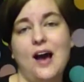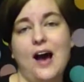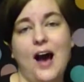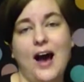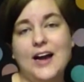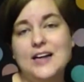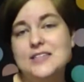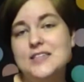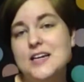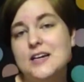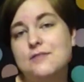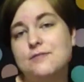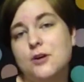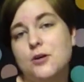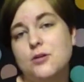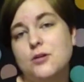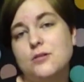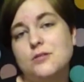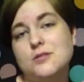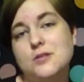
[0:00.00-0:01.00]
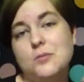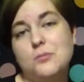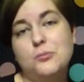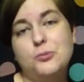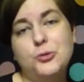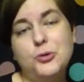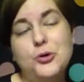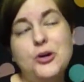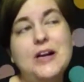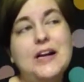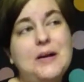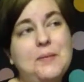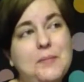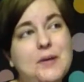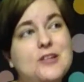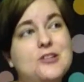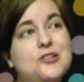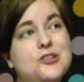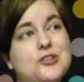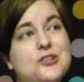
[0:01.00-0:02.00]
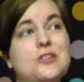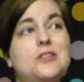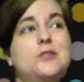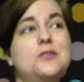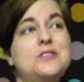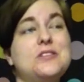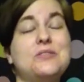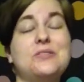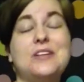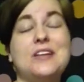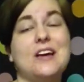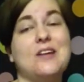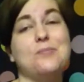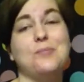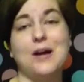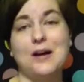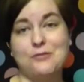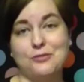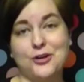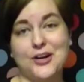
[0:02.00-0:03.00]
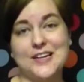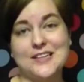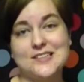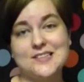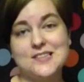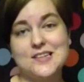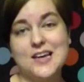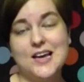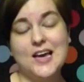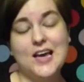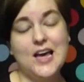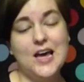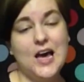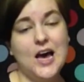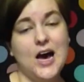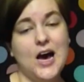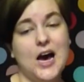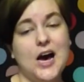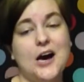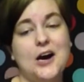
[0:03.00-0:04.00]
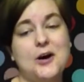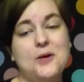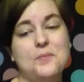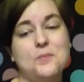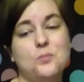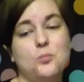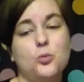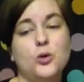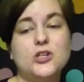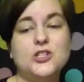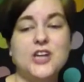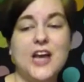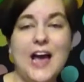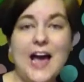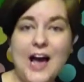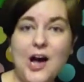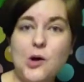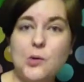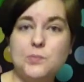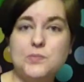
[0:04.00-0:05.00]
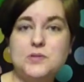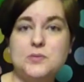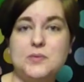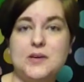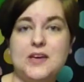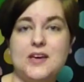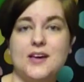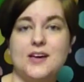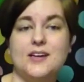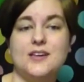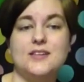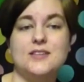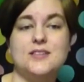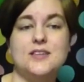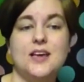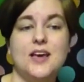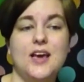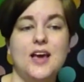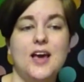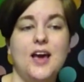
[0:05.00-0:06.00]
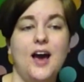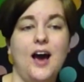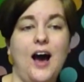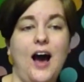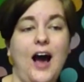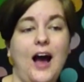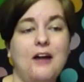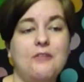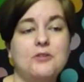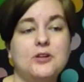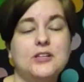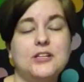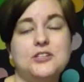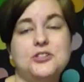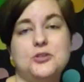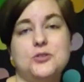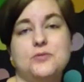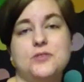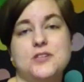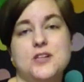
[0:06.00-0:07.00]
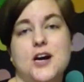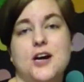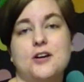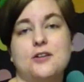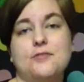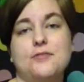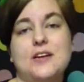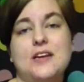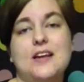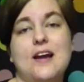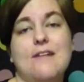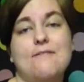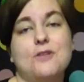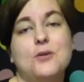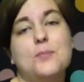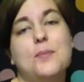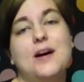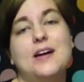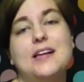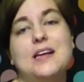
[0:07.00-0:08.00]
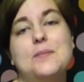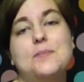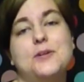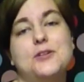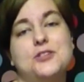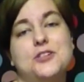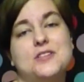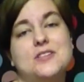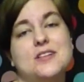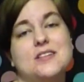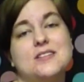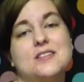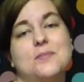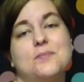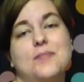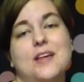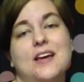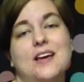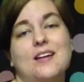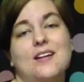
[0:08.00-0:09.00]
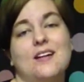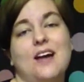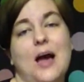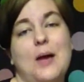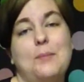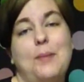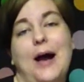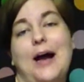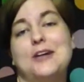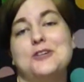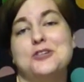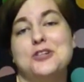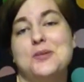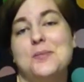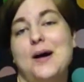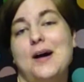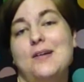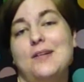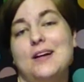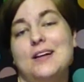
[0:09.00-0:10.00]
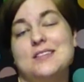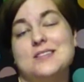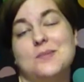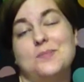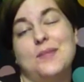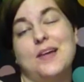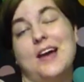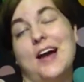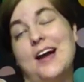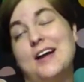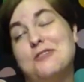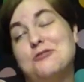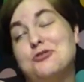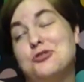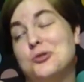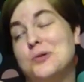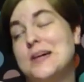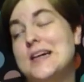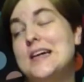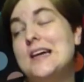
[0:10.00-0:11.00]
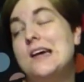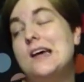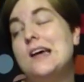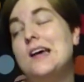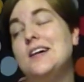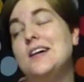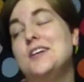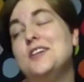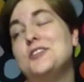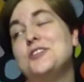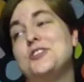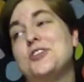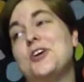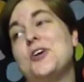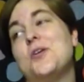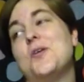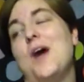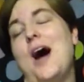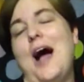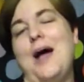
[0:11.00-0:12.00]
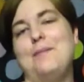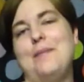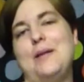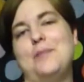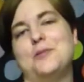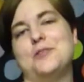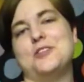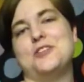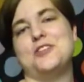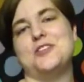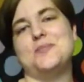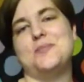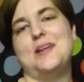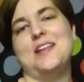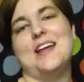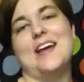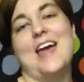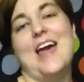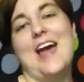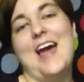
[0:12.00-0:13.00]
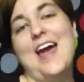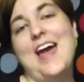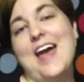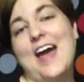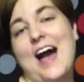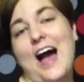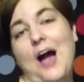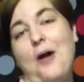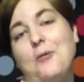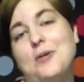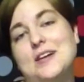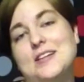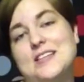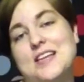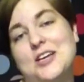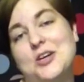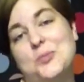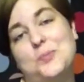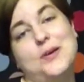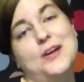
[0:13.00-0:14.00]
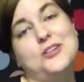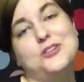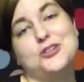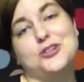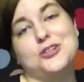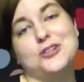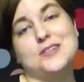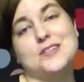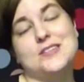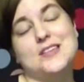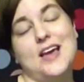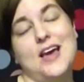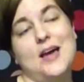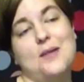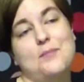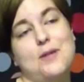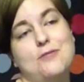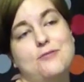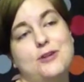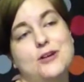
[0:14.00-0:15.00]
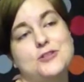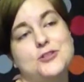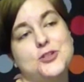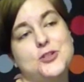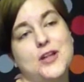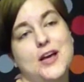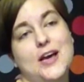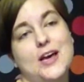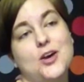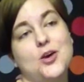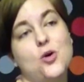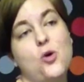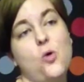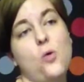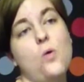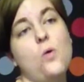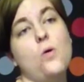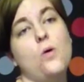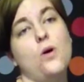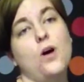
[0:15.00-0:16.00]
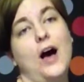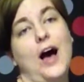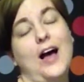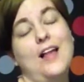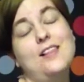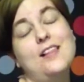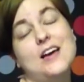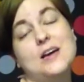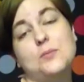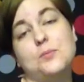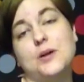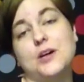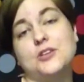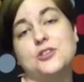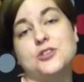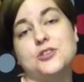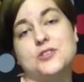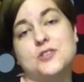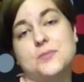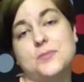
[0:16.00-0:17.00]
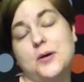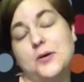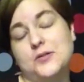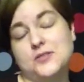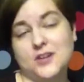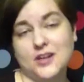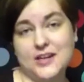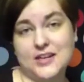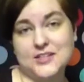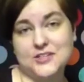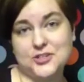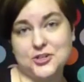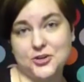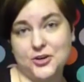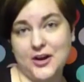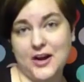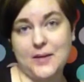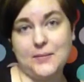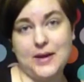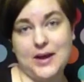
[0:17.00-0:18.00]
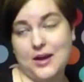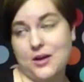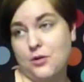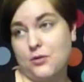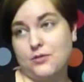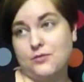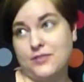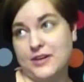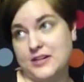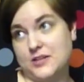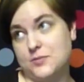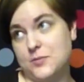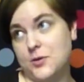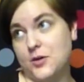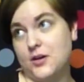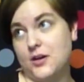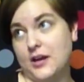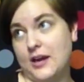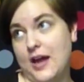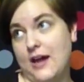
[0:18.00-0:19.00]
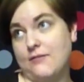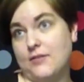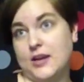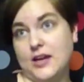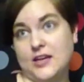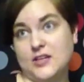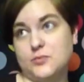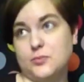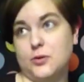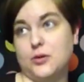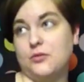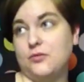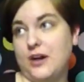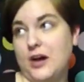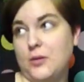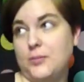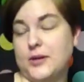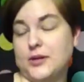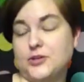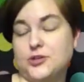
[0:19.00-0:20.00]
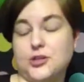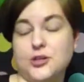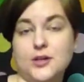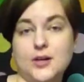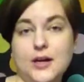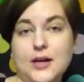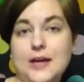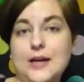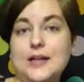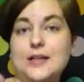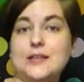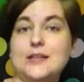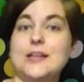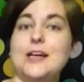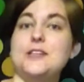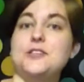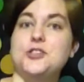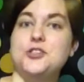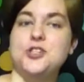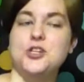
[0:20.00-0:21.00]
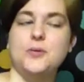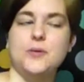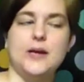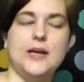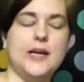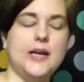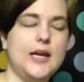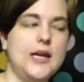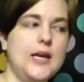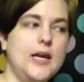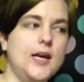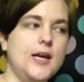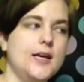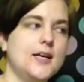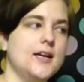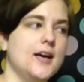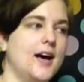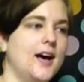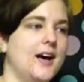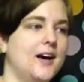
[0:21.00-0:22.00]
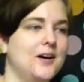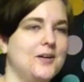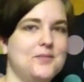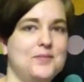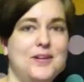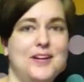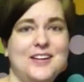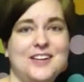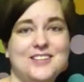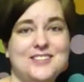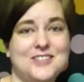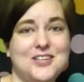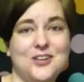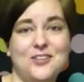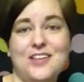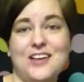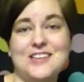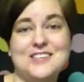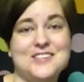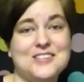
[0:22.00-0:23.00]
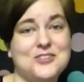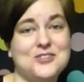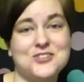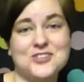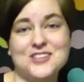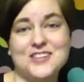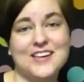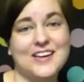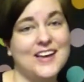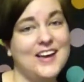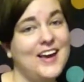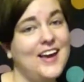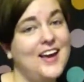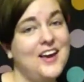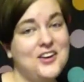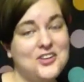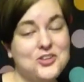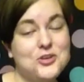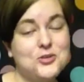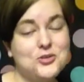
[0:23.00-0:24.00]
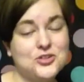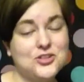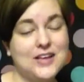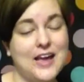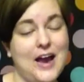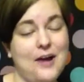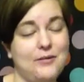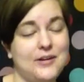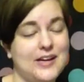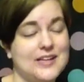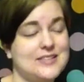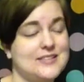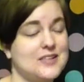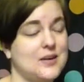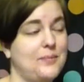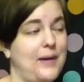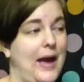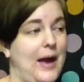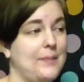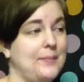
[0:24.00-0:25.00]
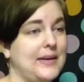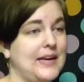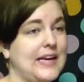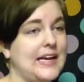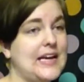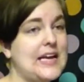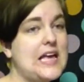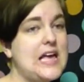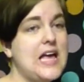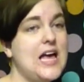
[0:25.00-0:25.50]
I take photos pretty much exclusively of my friends, which helps because I really do photography not for money, but just as something I'm passionate about and something I enjoy. So I'm able to just be like, hey, I want to take your pictures. And my friends are like, cool, I like pictures to post on Instagram and or Facebook and have a nice profile picture. Let's do it. So that's usually how it ends up happening.